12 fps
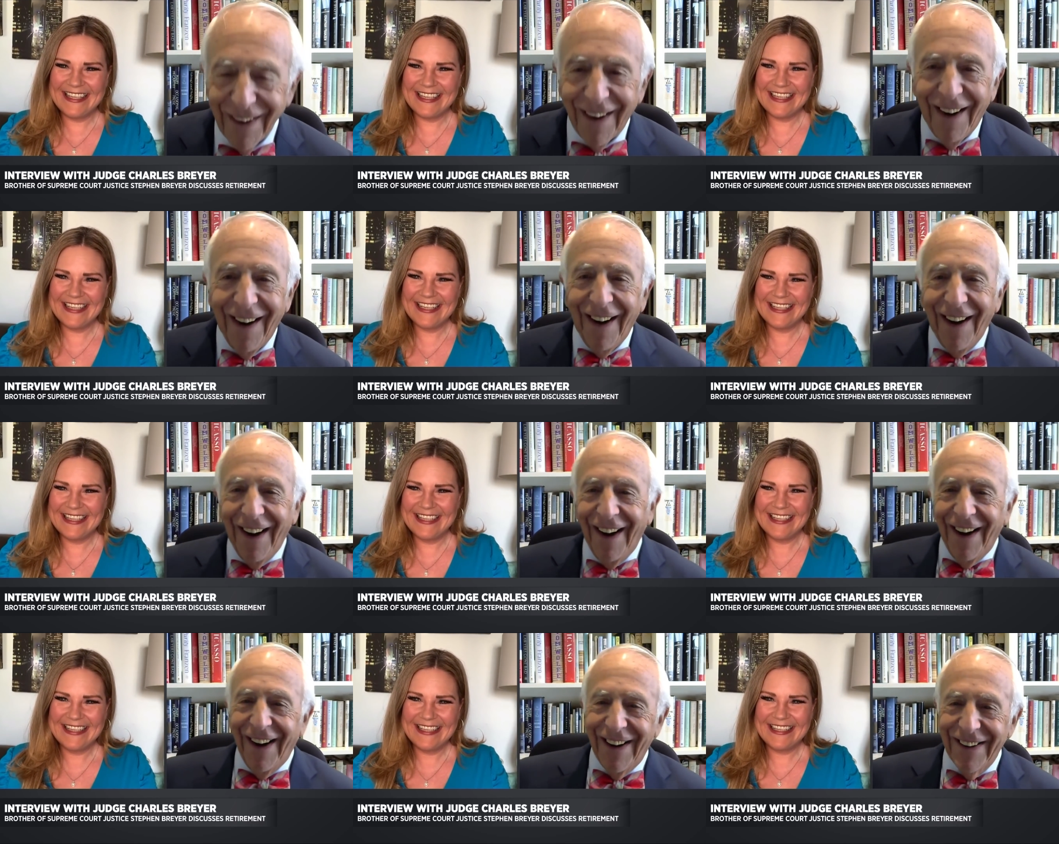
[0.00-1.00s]

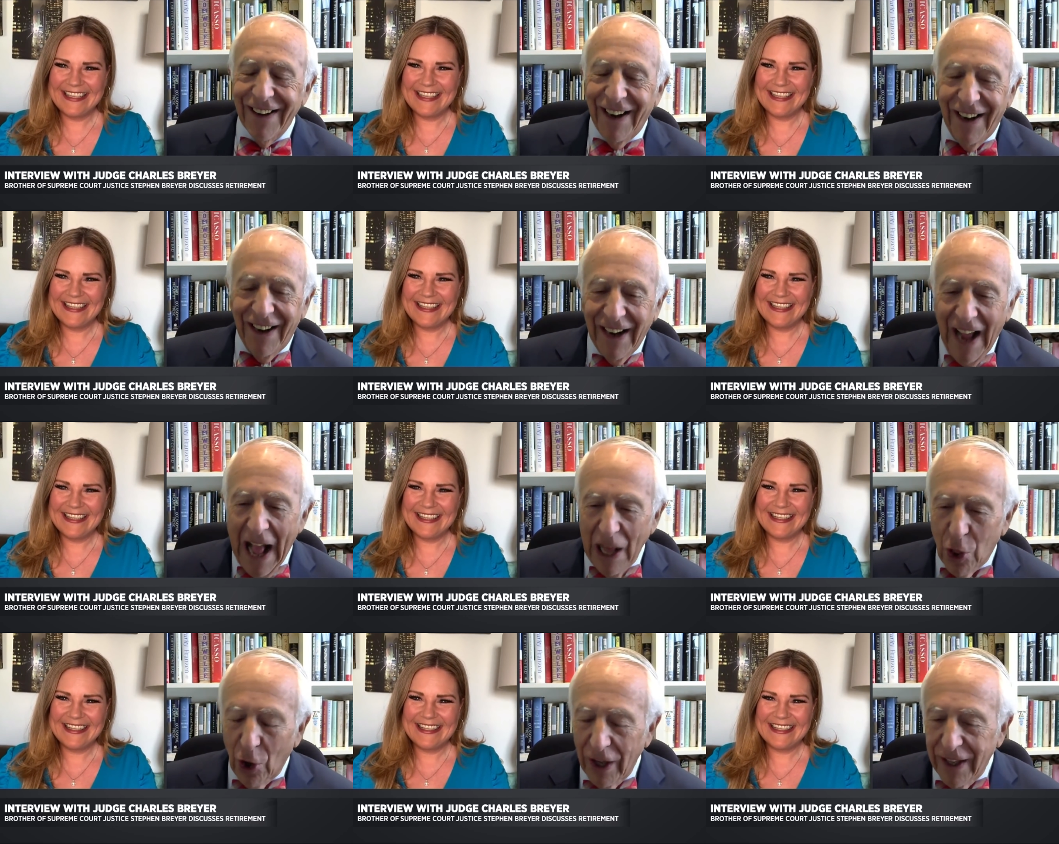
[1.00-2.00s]
Speaker 1: Uh, uh
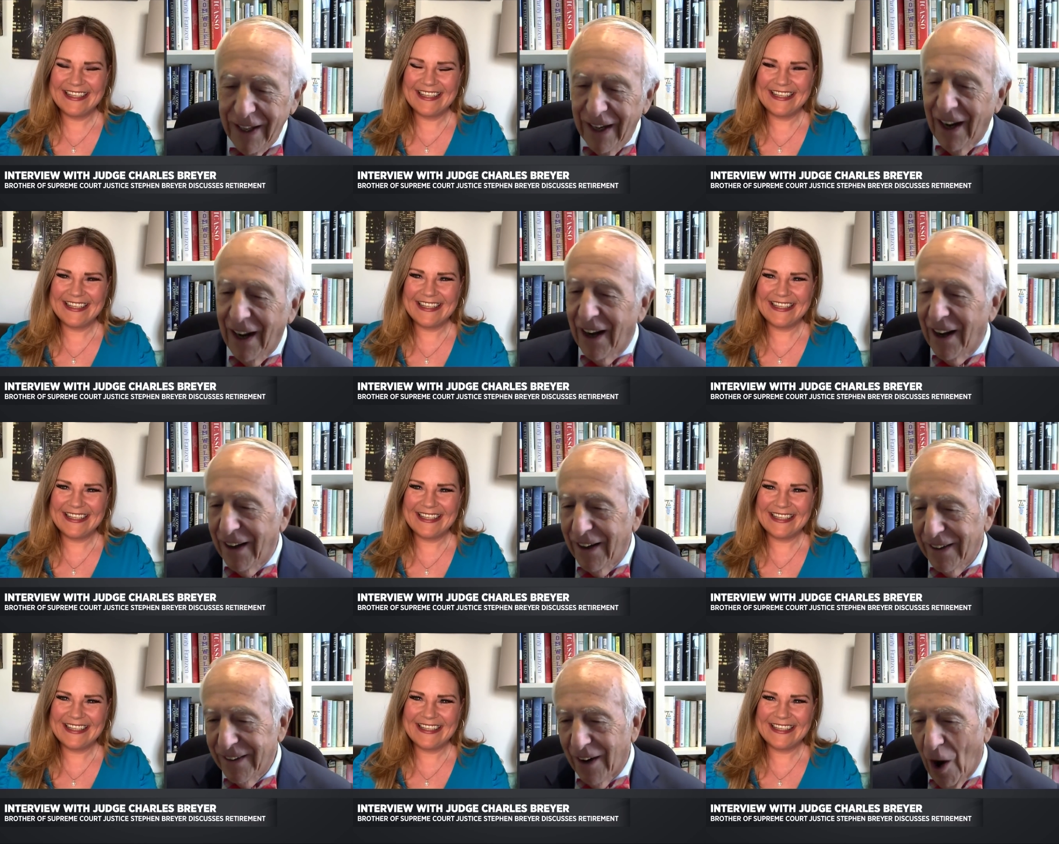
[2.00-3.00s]
actually,
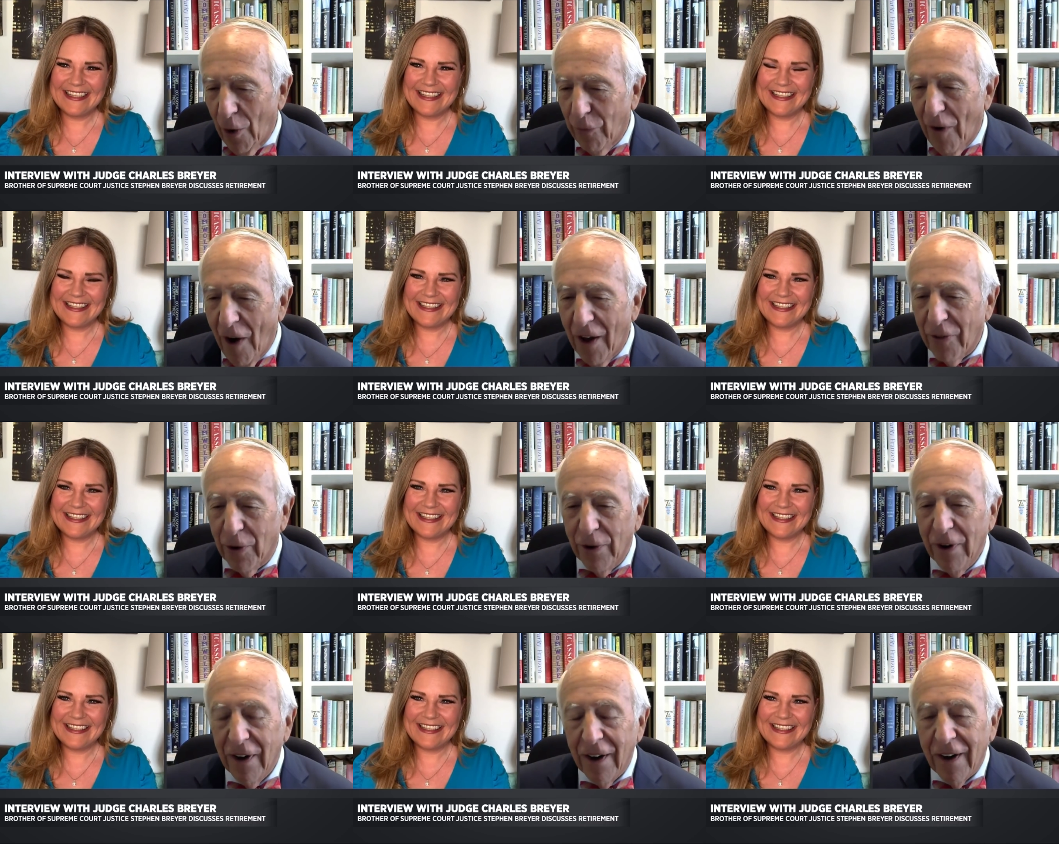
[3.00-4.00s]
uh, our father